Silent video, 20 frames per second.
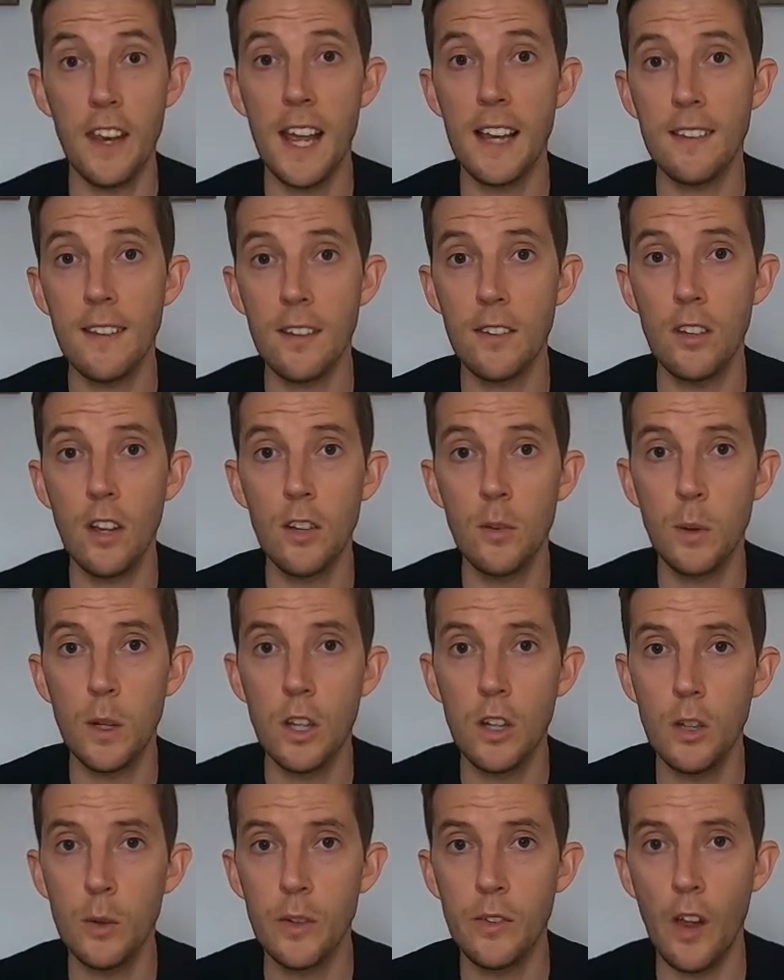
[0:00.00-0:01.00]
the next exercise we're
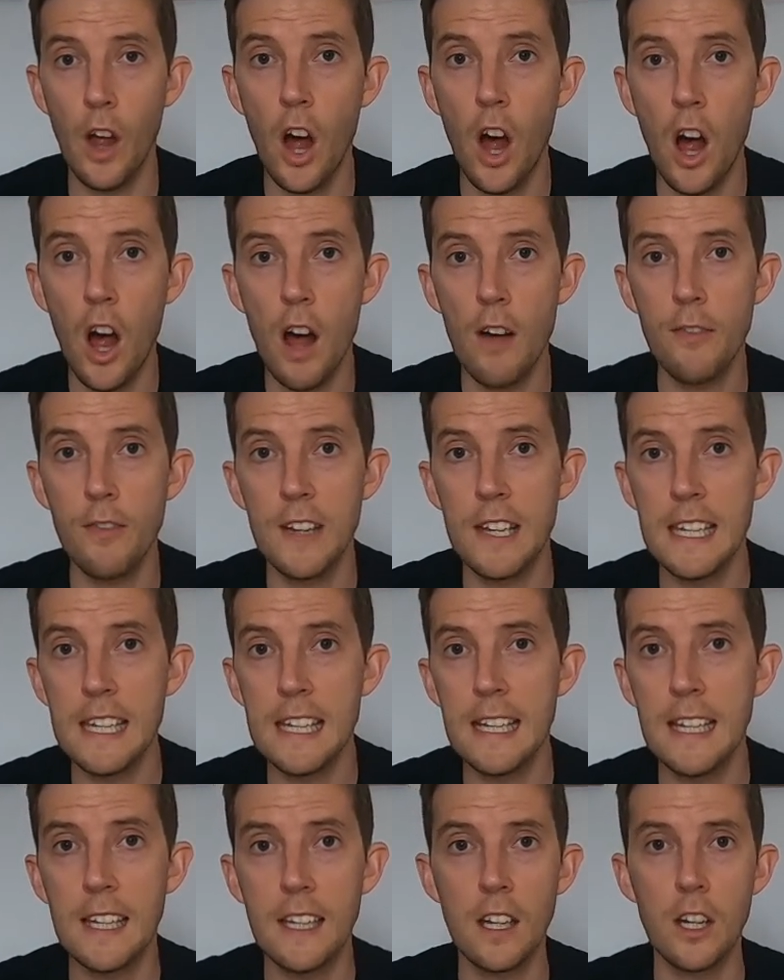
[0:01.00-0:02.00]
going to do is a half
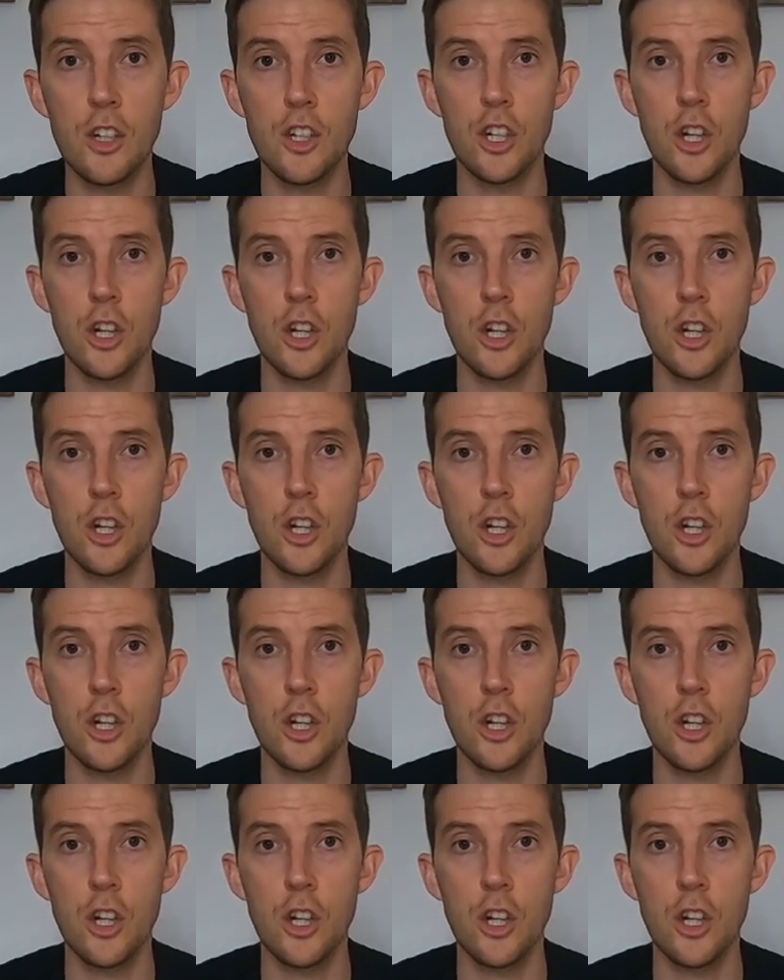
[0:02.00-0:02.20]
kneeling